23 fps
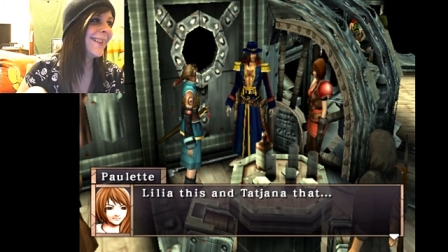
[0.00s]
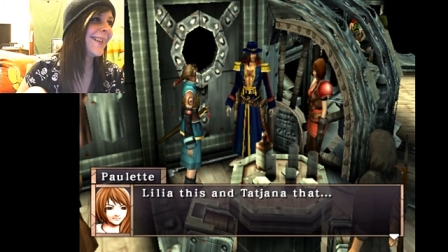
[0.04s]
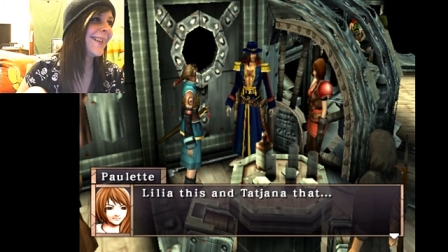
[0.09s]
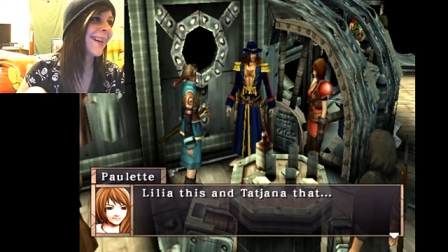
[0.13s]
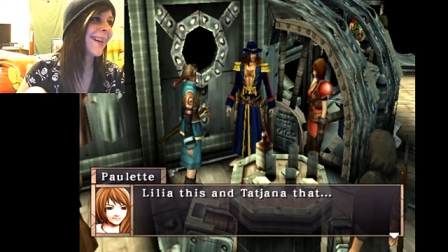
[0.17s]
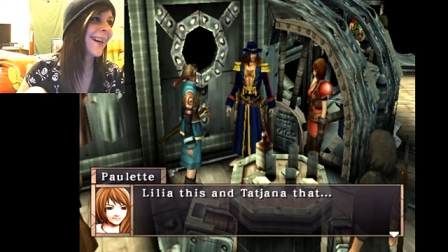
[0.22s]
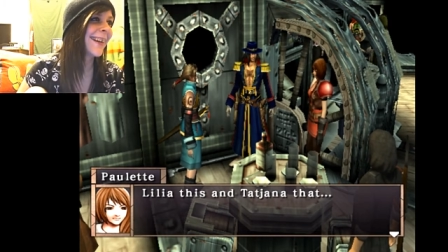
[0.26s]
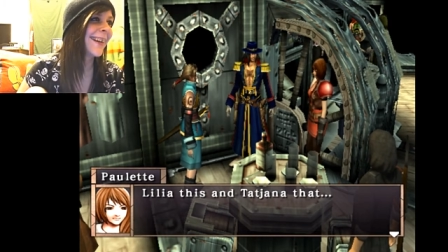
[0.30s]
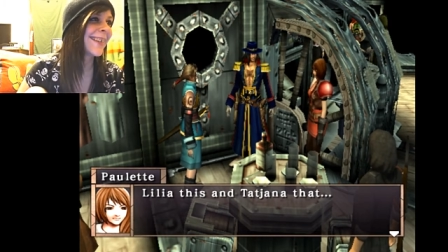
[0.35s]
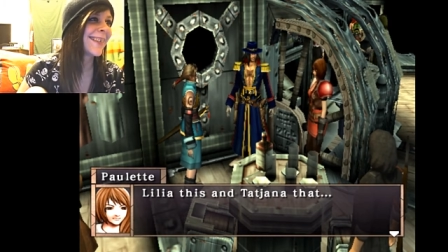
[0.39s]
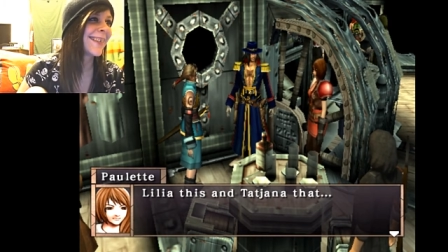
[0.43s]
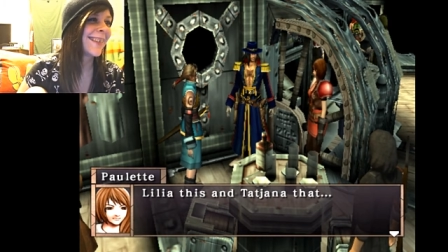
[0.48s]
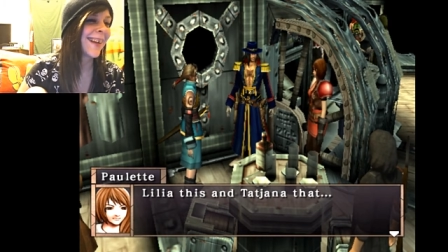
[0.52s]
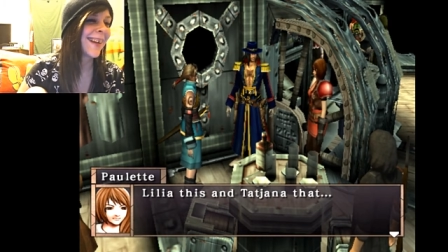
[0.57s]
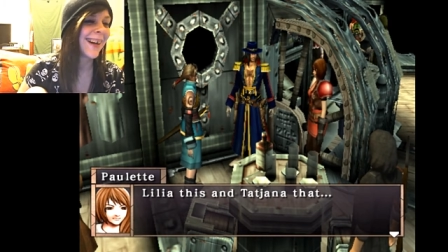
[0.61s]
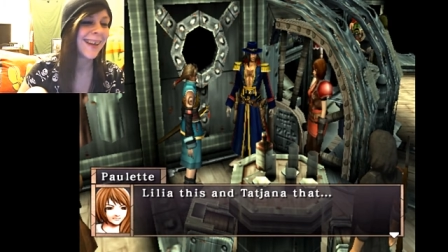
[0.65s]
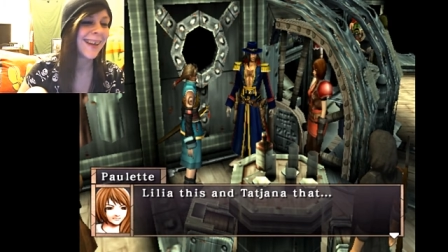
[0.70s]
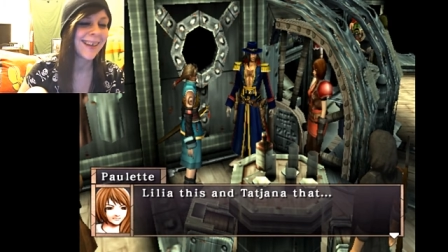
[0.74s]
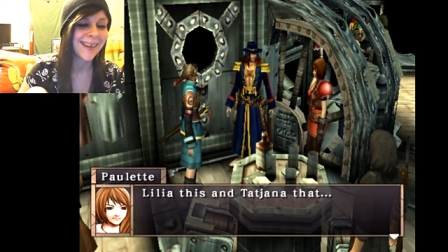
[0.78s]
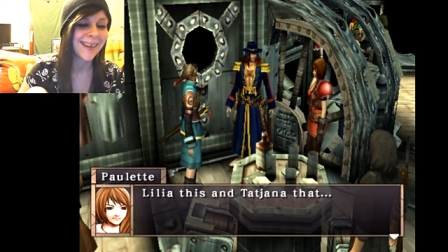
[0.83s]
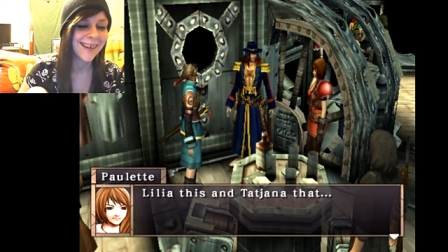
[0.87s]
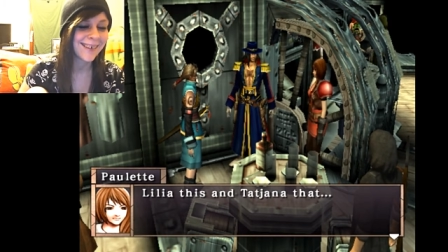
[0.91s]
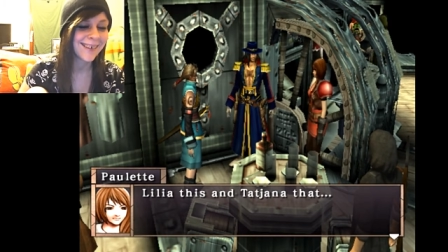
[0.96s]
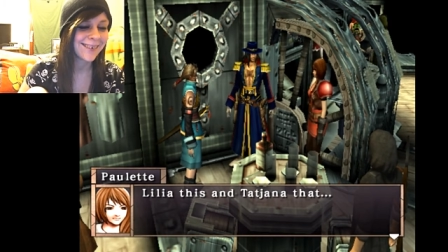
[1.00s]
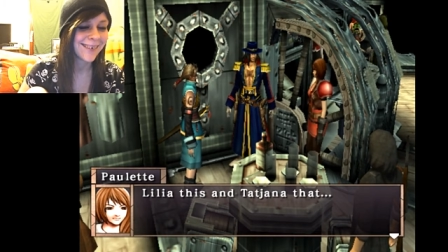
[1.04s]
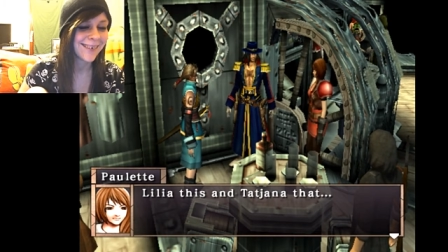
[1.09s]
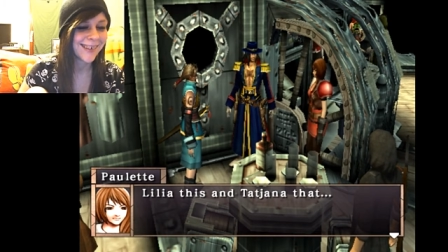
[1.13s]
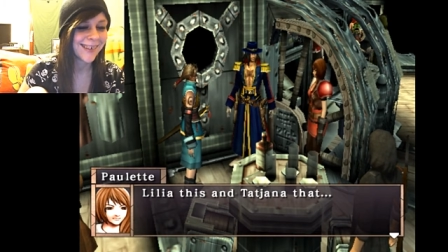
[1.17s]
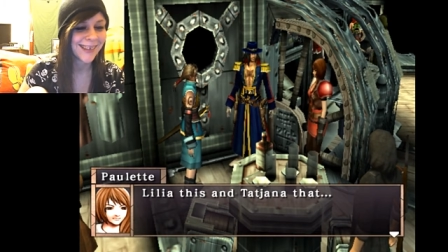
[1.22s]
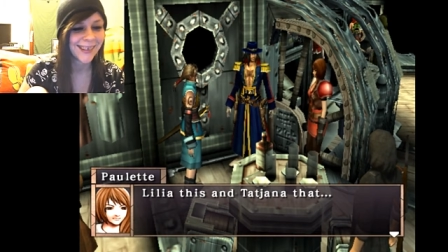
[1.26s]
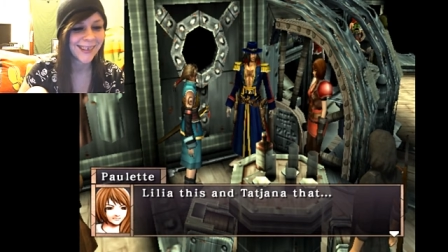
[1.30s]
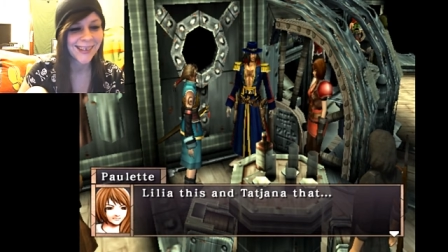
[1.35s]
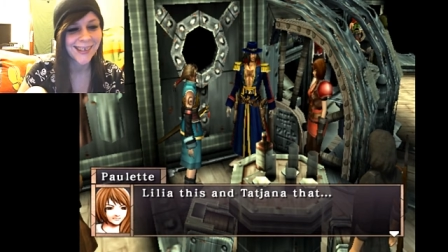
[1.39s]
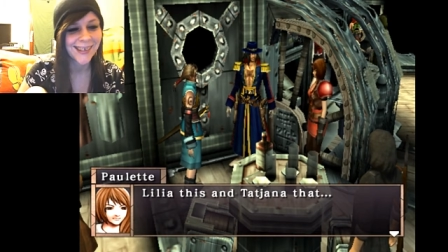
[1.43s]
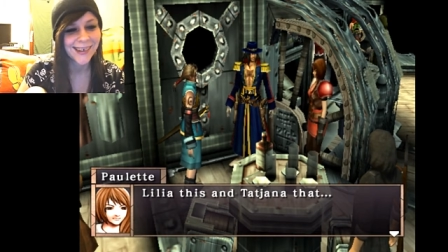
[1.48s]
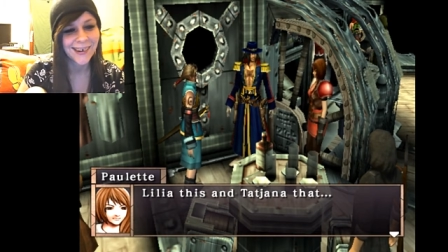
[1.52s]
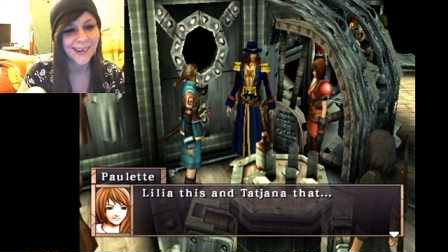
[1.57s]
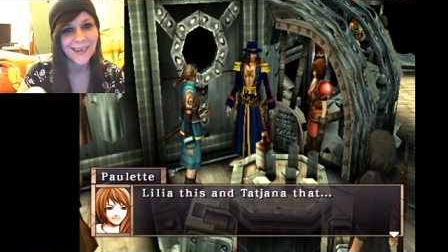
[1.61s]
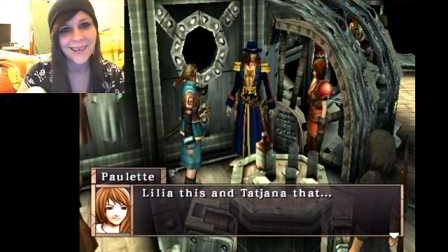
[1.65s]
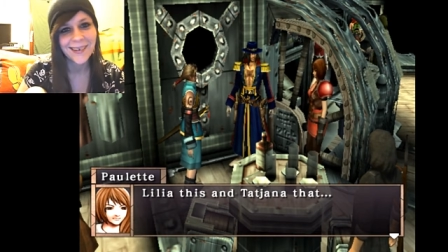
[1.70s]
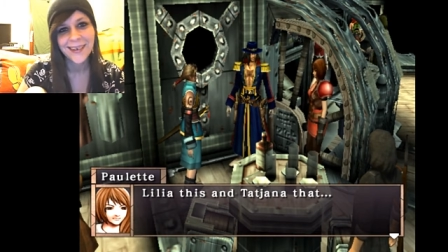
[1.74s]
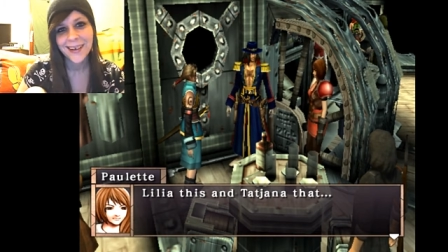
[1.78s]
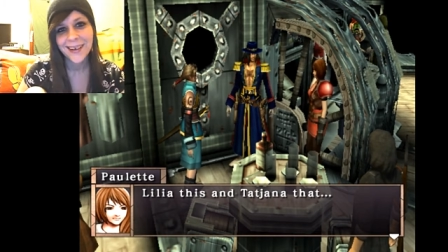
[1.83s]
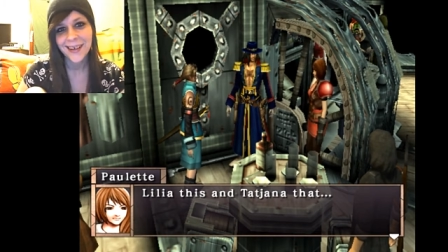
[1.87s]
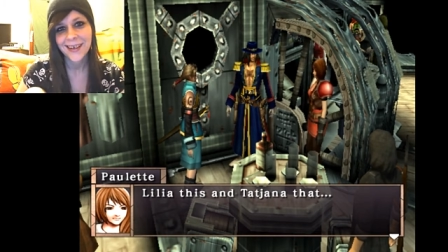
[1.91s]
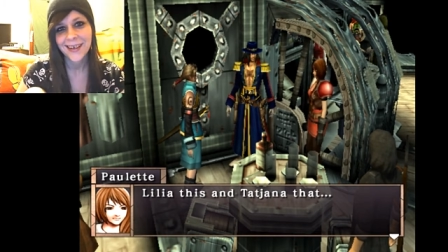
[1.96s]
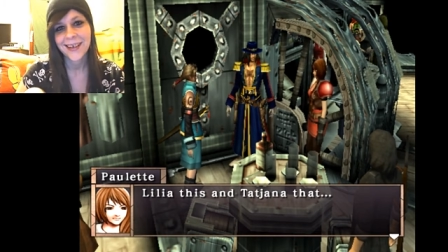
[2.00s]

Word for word: Tatjana, really though?